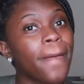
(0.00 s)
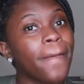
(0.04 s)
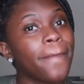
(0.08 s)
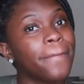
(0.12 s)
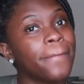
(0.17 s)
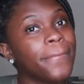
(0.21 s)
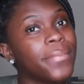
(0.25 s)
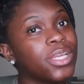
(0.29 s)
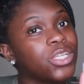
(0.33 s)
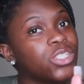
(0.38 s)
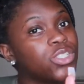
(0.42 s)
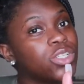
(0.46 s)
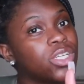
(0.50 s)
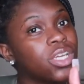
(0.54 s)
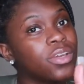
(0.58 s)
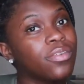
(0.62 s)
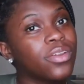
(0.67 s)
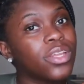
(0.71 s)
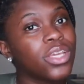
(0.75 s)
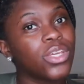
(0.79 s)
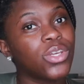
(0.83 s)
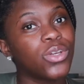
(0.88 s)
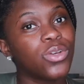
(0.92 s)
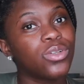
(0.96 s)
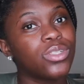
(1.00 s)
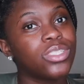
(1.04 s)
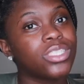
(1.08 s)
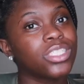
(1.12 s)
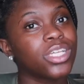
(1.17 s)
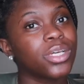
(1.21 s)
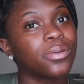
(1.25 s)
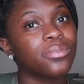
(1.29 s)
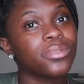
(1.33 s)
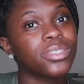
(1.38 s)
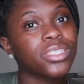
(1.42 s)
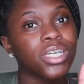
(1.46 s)
make sure you give it a huge
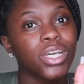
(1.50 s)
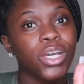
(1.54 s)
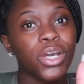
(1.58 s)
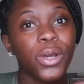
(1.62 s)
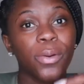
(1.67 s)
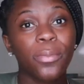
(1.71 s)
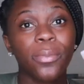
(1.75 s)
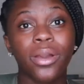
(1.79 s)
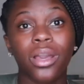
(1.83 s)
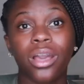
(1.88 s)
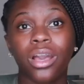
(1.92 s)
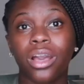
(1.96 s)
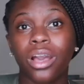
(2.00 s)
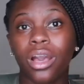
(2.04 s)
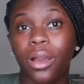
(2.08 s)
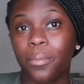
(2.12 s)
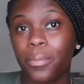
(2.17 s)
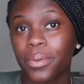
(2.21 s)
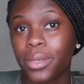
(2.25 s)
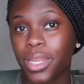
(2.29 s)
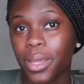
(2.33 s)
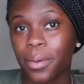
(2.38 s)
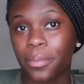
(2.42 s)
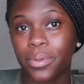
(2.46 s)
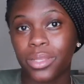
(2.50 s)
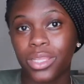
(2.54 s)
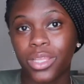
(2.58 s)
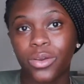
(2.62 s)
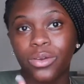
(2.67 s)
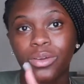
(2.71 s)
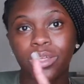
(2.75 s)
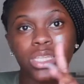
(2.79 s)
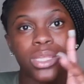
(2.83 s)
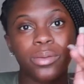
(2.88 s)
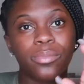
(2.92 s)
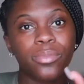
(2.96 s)
thumbs up, comment down below
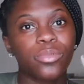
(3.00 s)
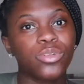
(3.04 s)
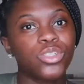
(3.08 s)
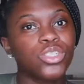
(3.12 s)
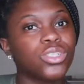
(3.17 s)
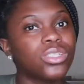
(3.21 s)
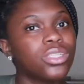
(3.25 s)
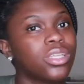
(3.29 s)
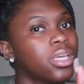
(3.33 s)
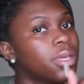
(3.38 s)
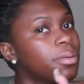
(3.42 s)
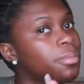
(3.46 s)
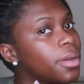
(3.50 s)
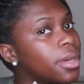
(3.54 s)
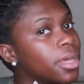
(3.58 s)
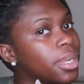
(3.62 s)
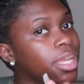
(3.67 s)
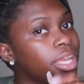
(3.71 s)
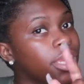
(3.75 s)
and let me know what you think about it,